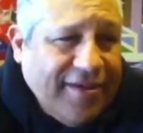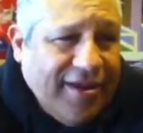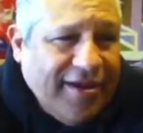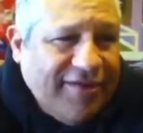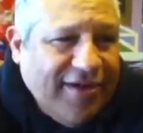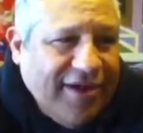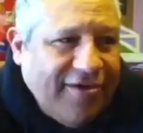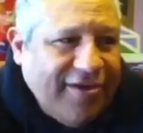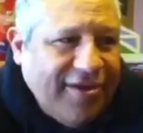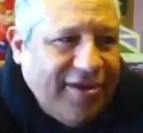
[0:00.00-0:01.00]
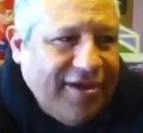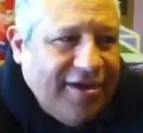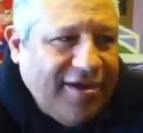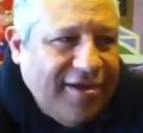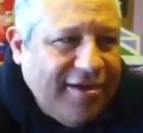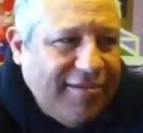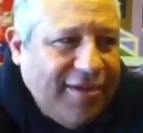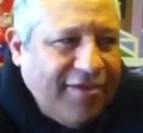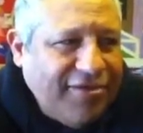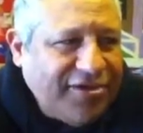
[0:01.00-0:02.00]
And I found in
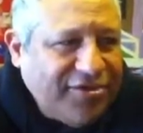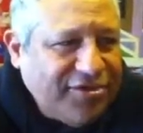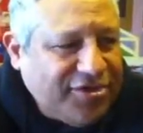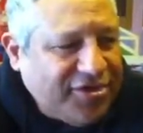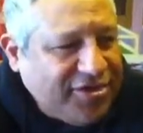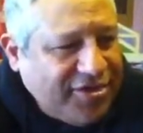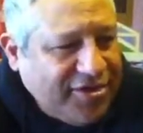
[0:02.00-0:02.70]
my research,